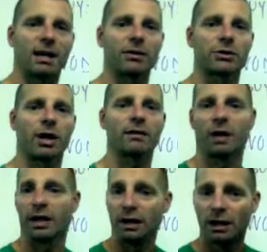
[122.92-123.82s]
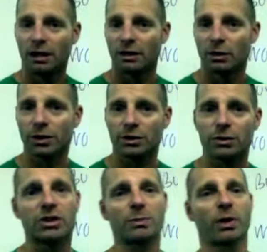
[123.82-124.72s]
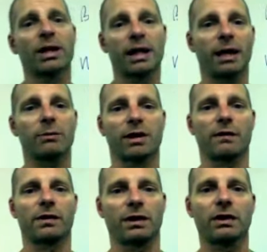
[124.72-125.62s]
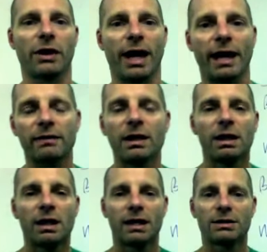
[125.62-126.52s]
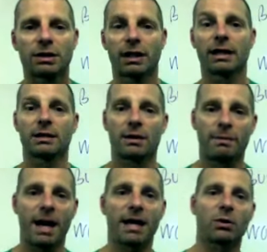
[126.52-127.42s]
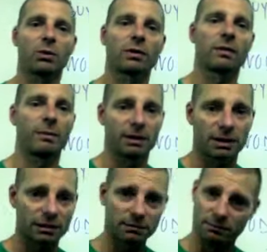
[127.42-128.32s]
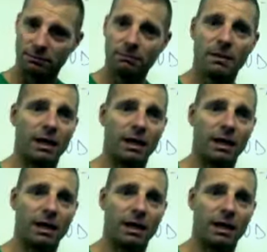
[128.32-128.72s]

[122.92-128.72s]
back down the driveway, you're going to sprint again with everything you have until you get to the back corner of the building,